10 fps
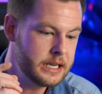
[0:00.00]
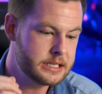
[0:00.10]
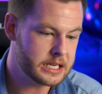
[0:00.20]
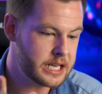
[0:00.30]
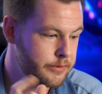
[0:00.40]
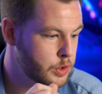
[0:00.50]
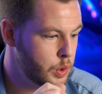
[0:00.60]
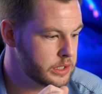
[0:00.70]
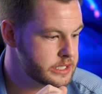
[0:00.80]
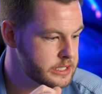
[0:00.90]
Does have
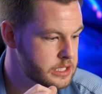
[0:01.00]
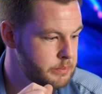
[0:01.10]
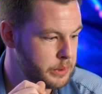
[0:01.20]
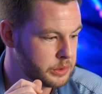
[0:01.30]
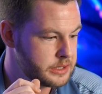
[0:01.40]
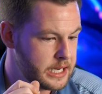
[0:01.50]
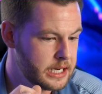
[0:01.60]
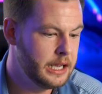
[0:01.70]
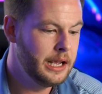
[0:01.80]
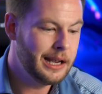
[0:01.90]
Google Assistant built in.